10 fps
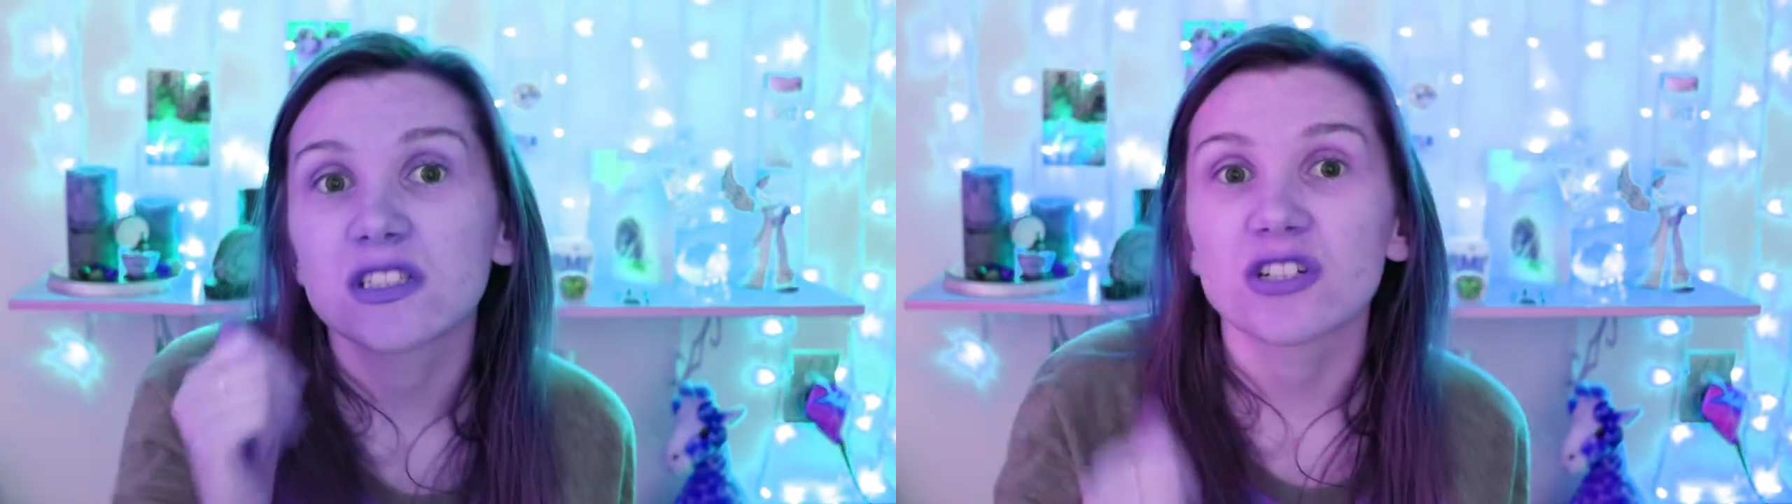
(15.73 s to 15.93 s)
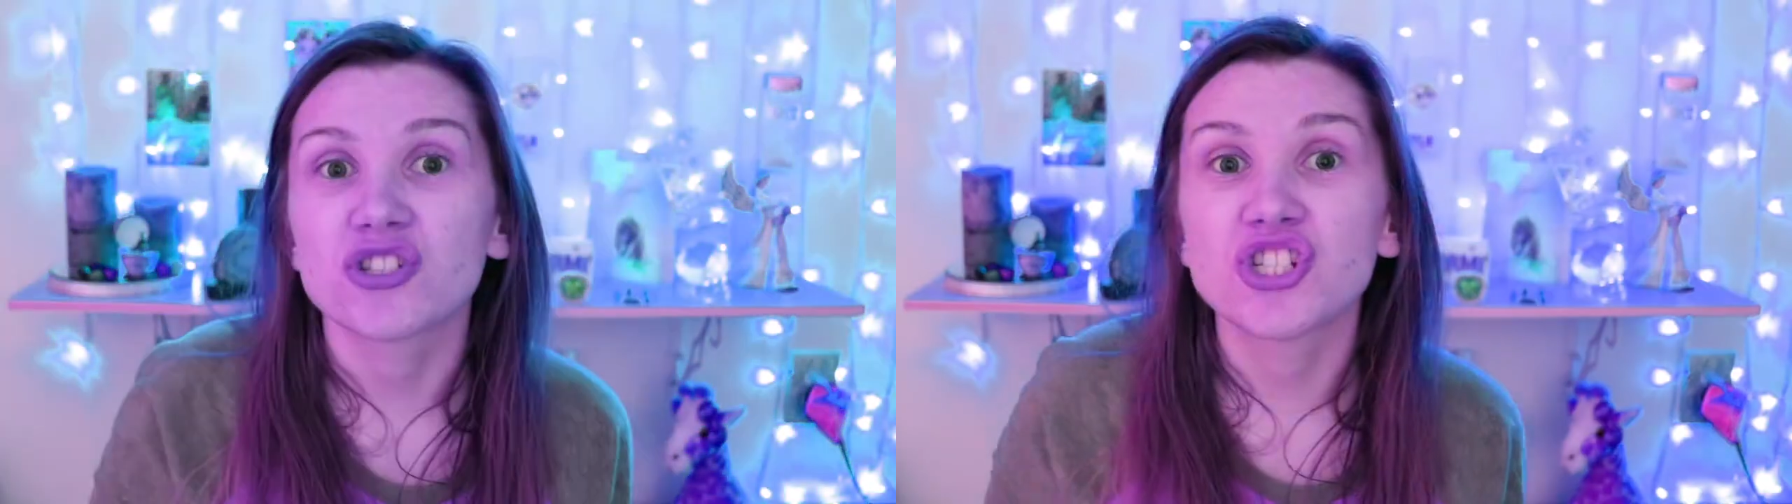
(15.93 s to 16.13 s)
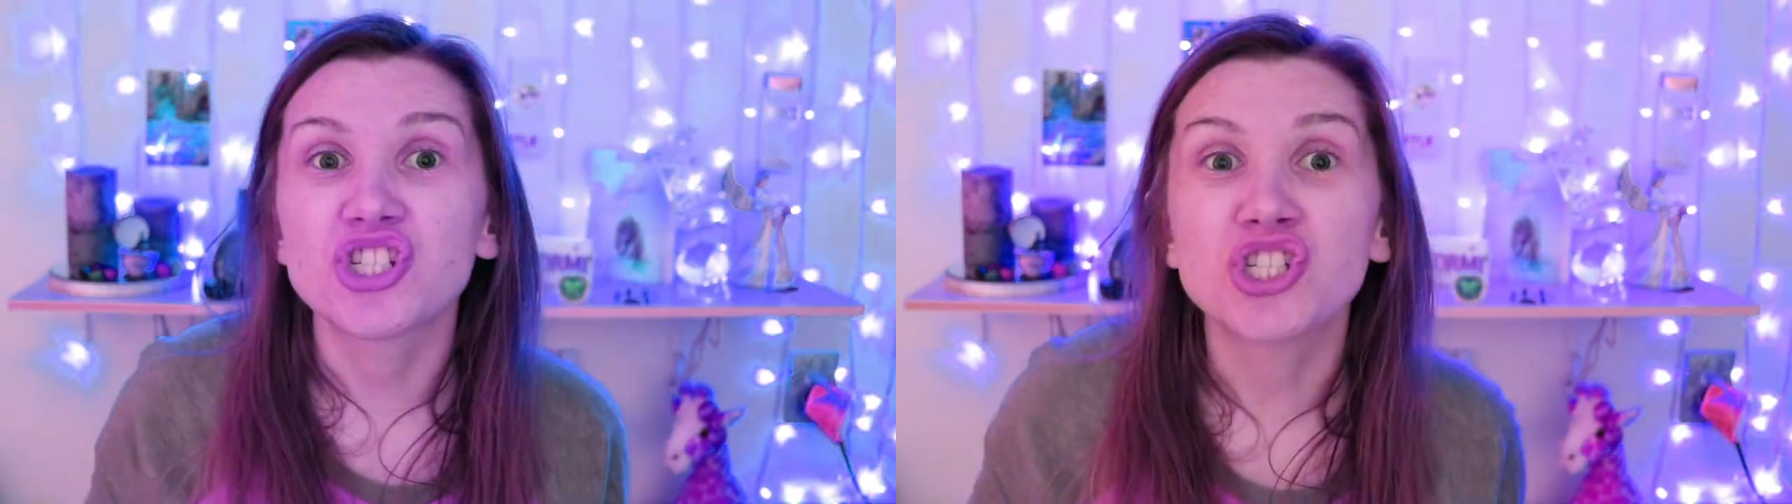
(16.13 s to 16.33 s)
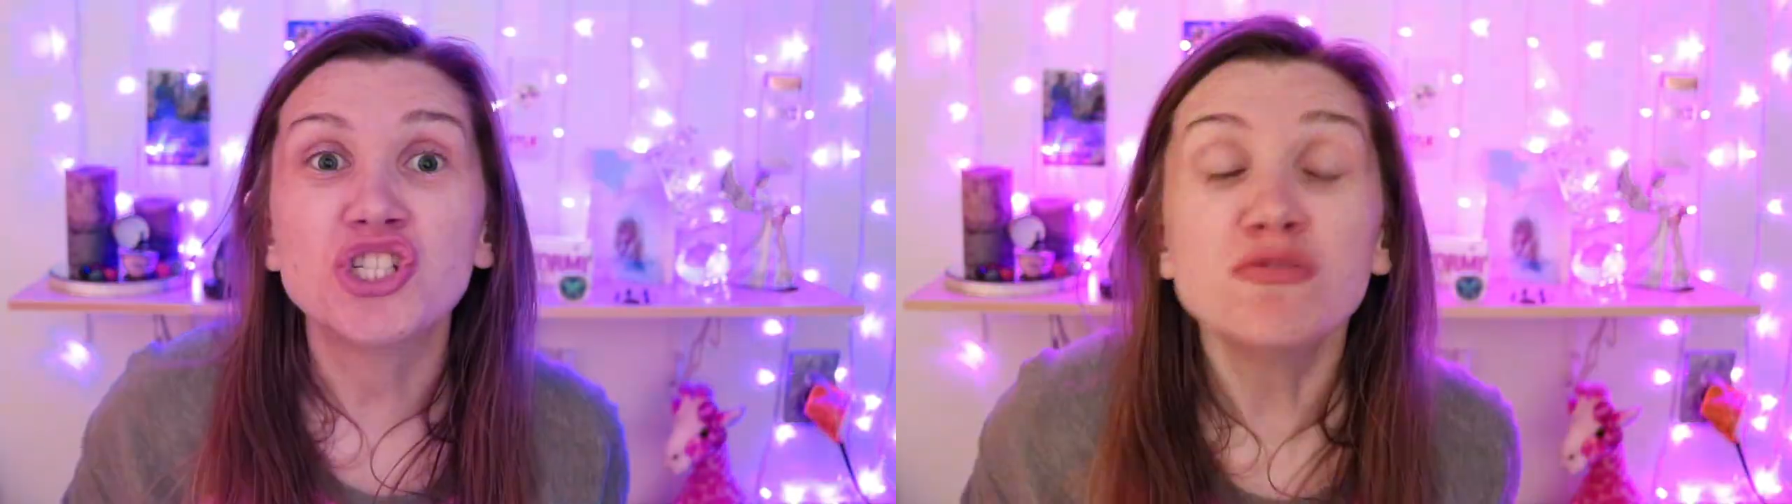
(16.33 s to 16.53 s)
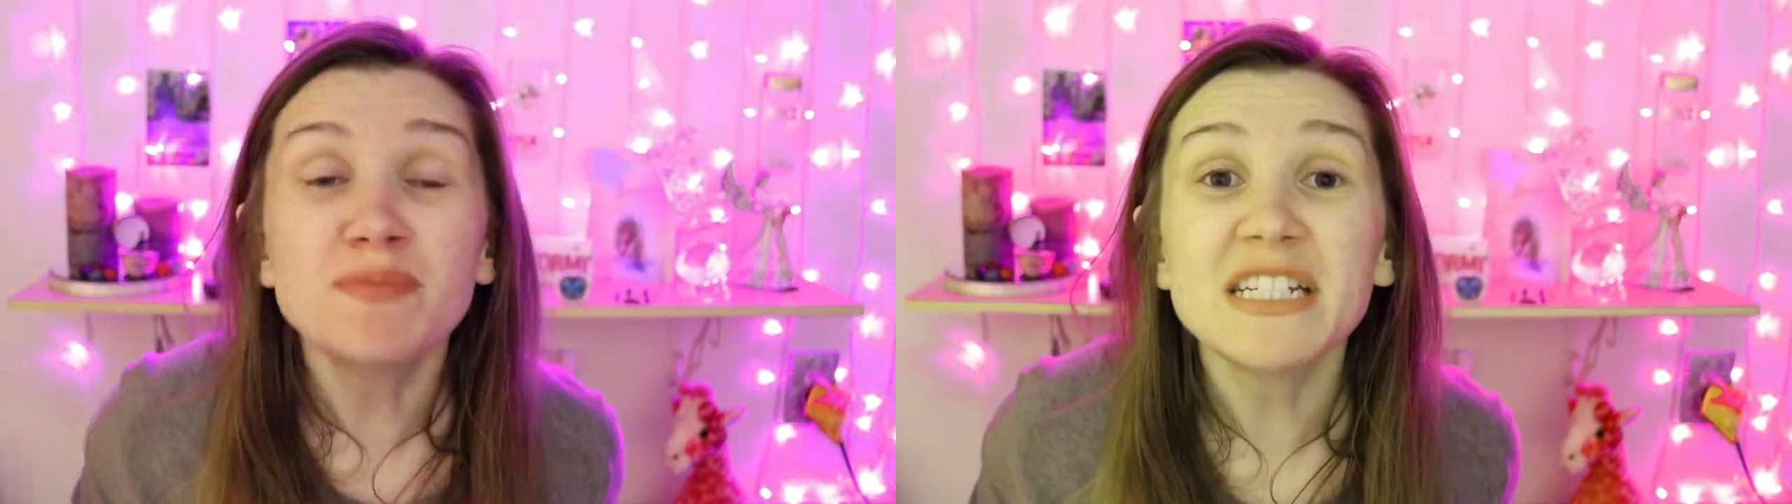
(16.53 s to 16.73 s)
those
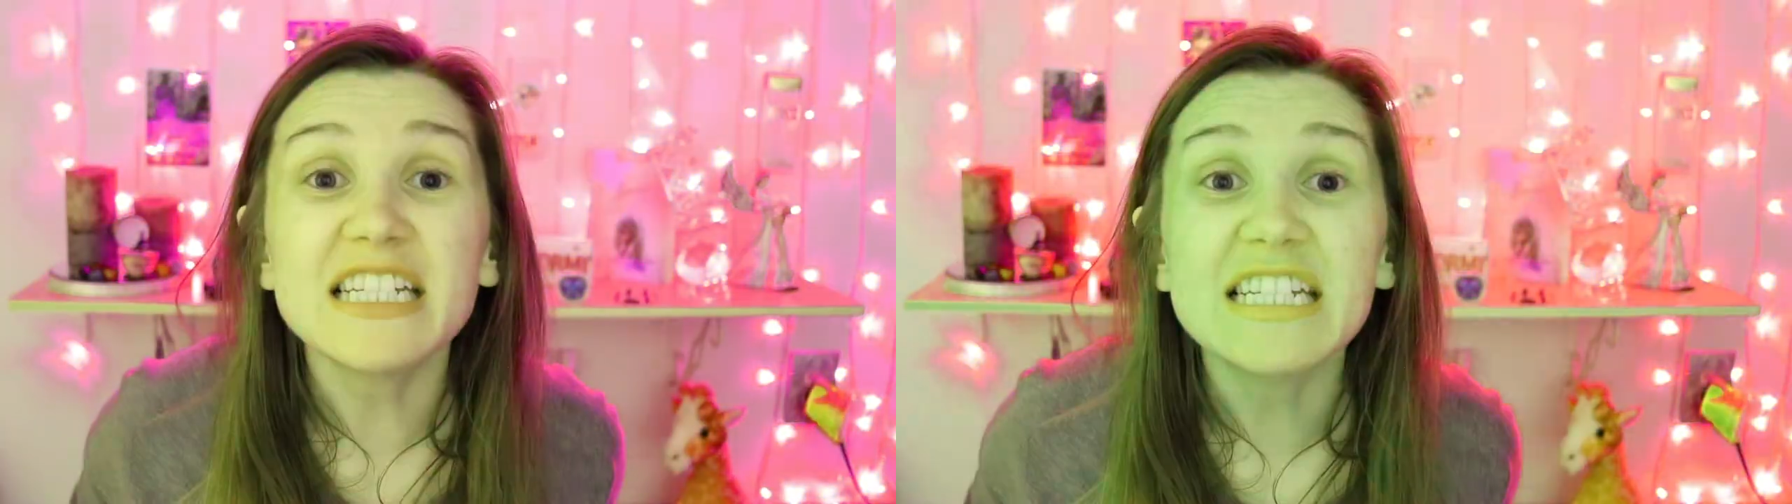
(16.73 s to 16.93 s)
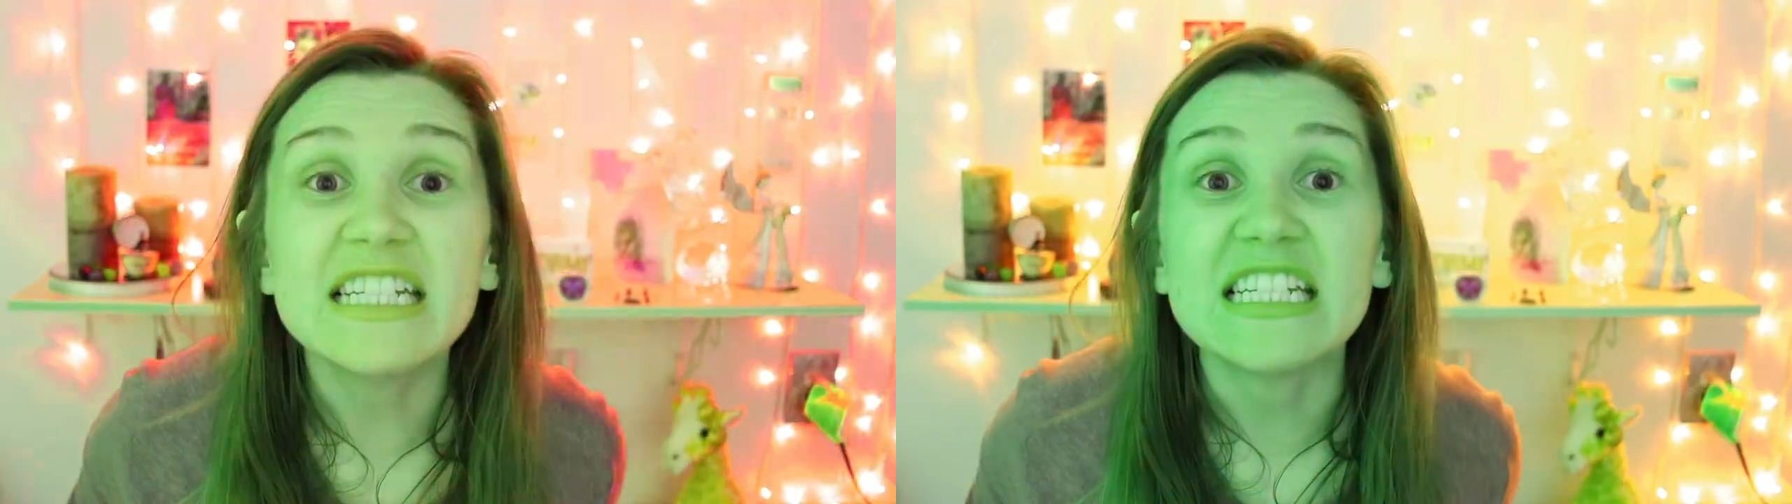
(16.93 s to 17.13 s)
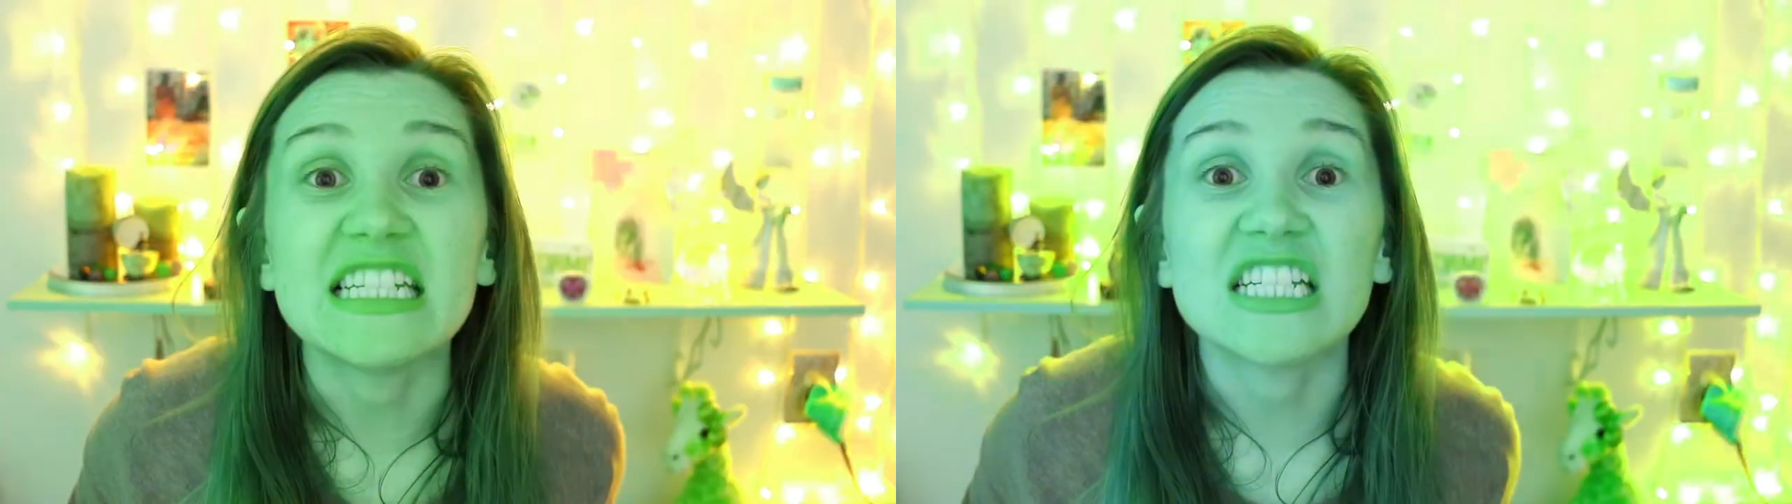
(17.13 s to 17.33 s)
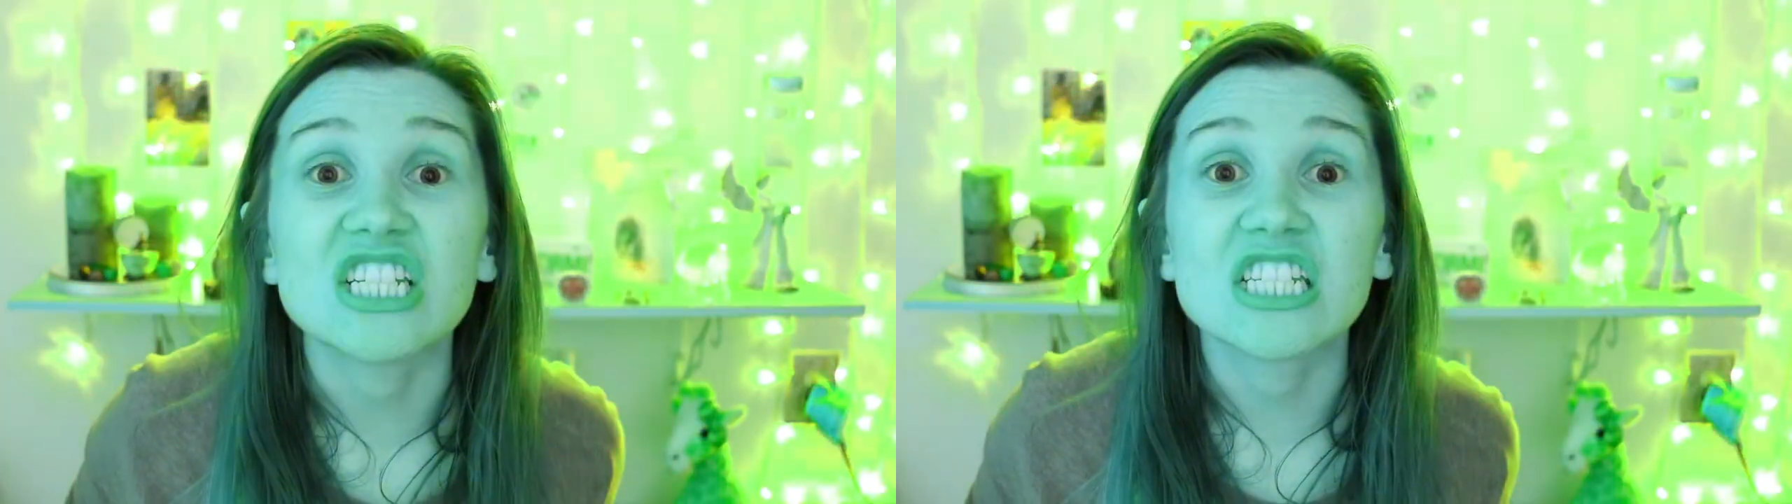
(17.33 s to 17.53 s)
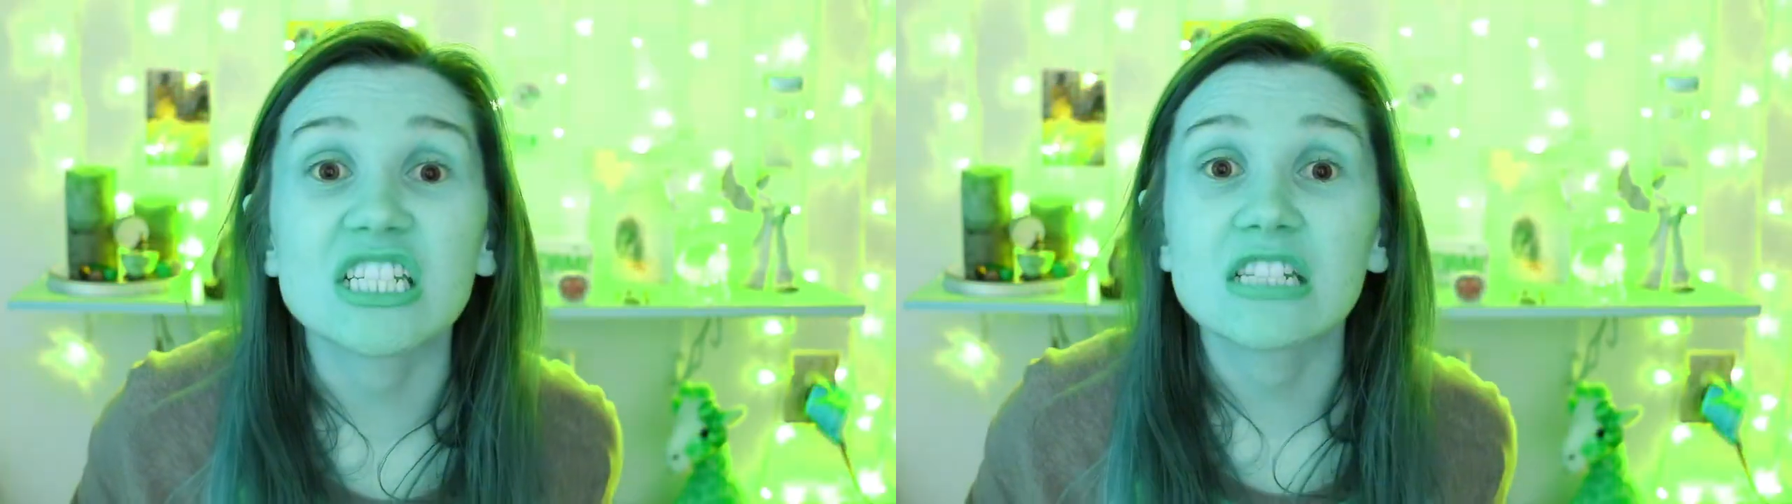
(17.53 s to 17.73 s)
stupid
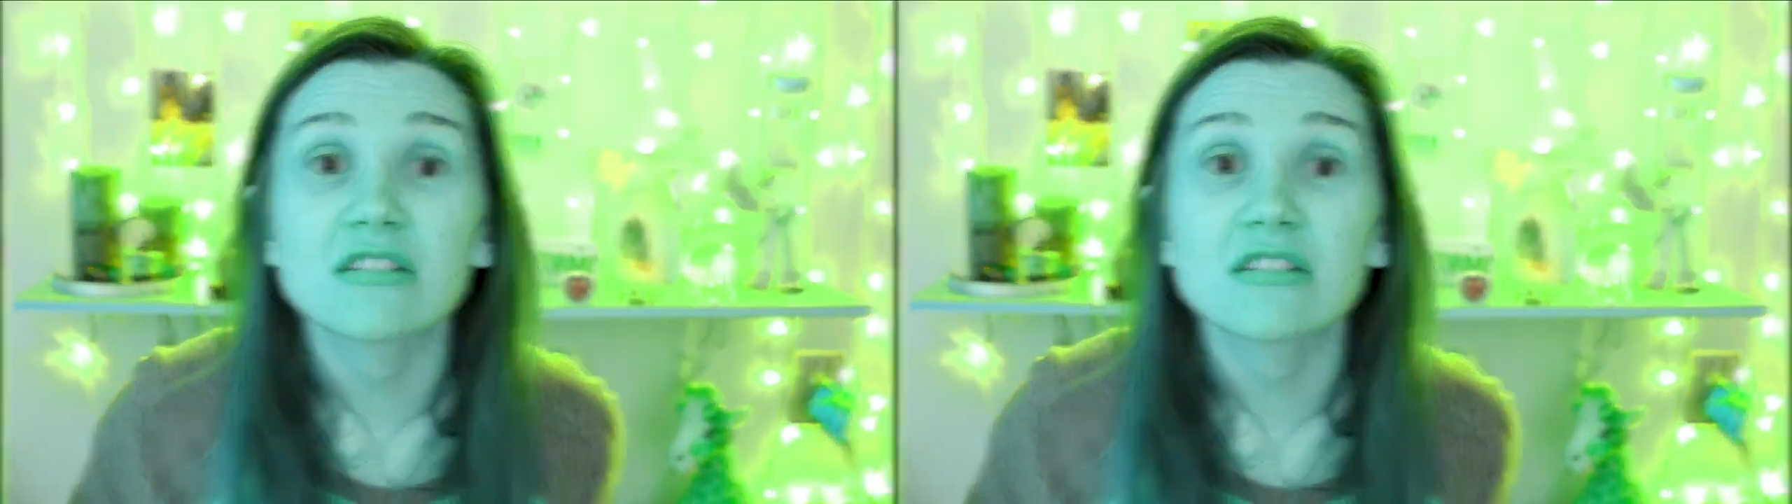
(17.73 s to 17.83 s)
idiots.